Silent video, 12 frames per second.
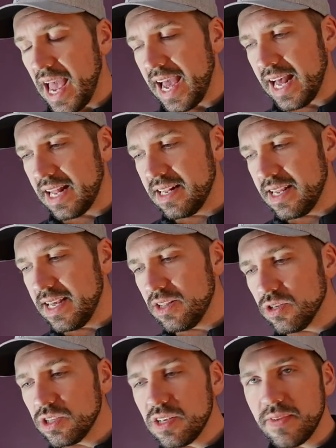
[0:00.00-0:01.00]
And it
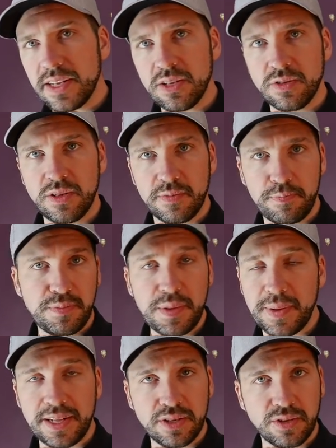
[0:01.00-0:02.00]
does depend on, uh,
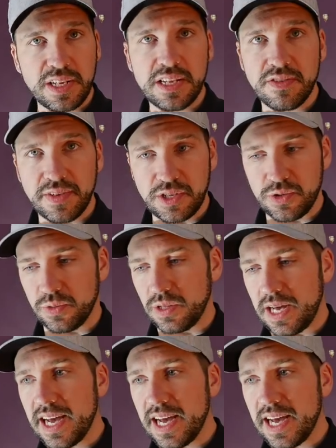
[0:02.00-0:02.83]
depend on the individual.